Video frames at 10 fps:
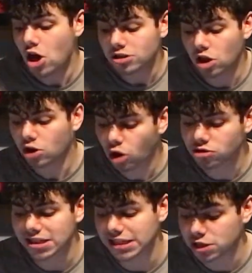So the
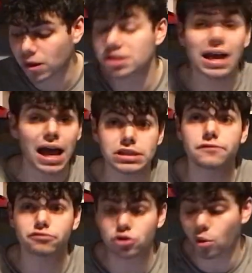contract situation as
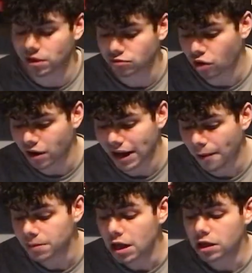of recording right
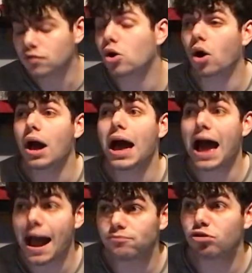now, you've got
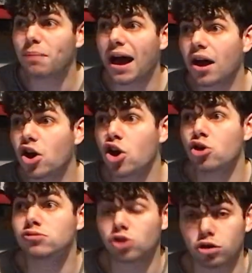Amrabat,
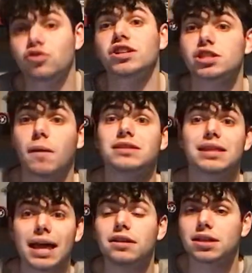whose contract expires at
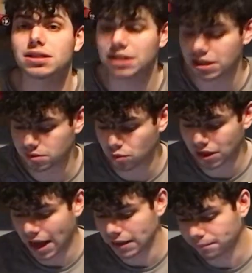the end of the season with
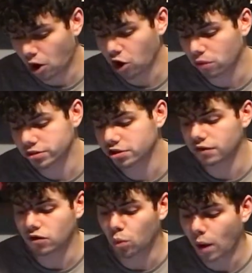a buy option.
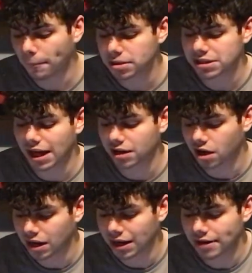You've got
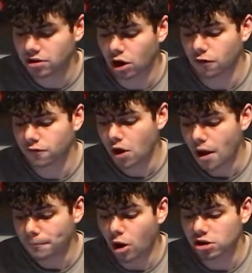Wan-Bissaka, Lindelof,
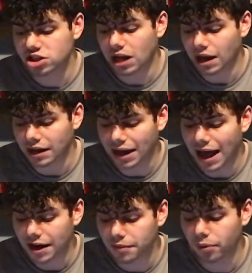Martial and
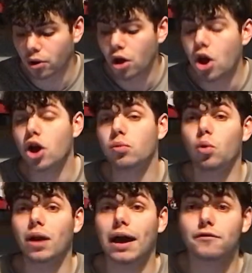Hannibal, who
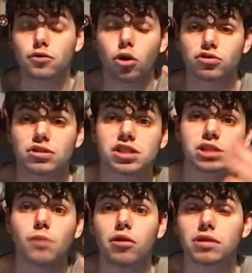all have contracts
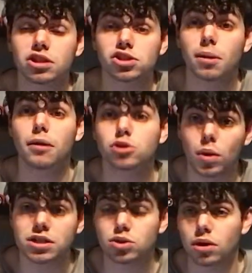expiring in the summer of
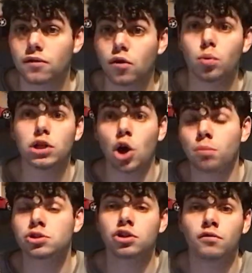2024 with the
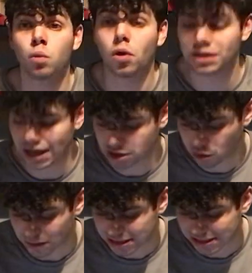option of 1 year to
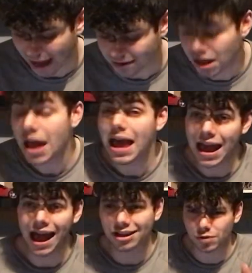extend. It
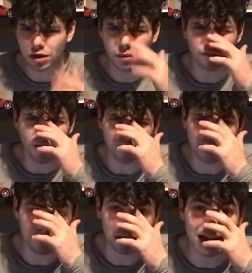has confirmed, I
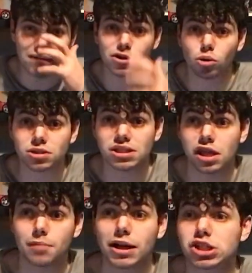think, by David Ornstein
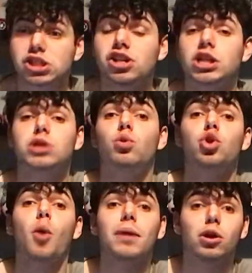that Manchester United will
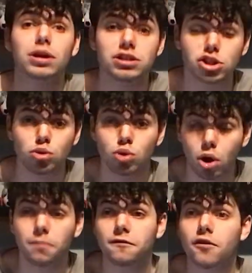not be looking to
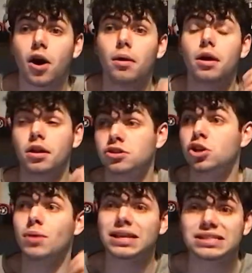
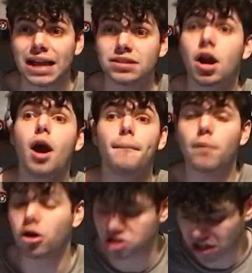extend
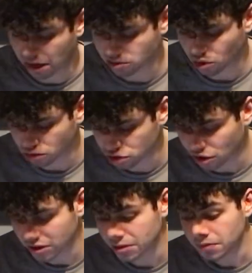Martial's
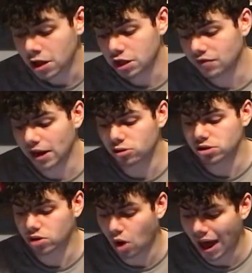contract. You've then
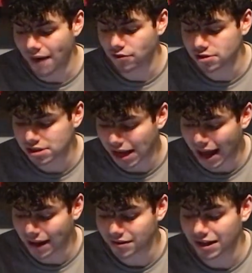also got Evans
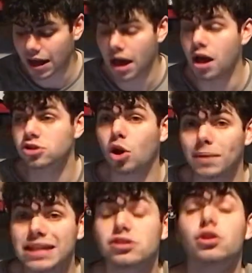and Tom
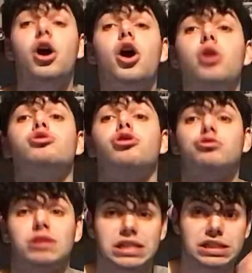Heaton, whose
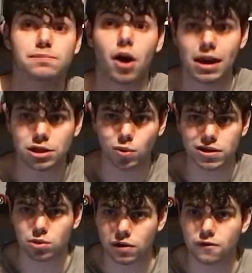contracts expire in
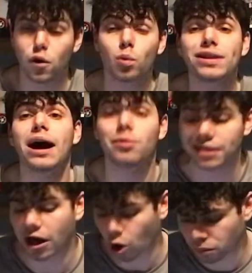2024 without
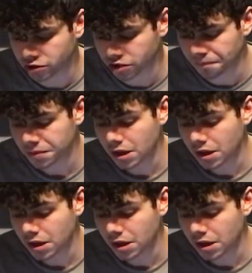that option.